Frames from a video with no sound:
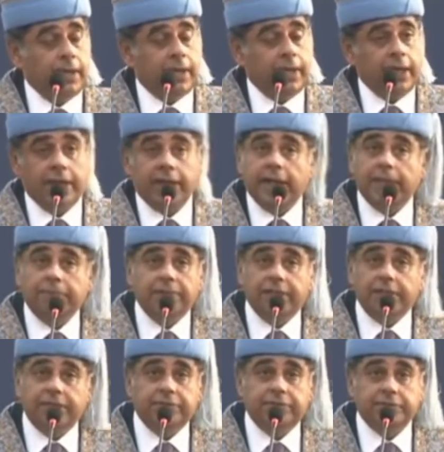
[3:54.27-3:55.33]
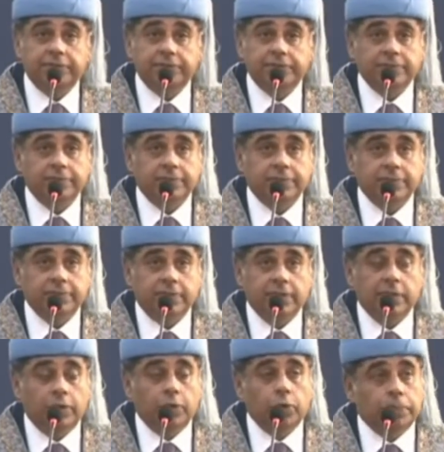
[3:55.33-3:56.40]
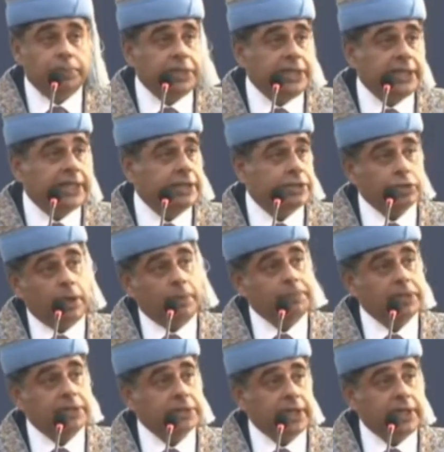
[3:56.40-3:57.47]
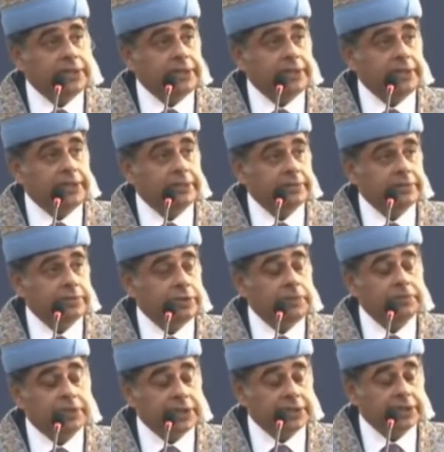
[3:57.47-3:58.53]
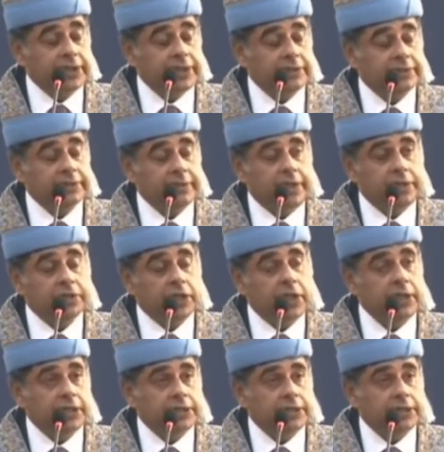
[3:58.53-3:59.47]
And I believe nobody can stop this country from success, inshallah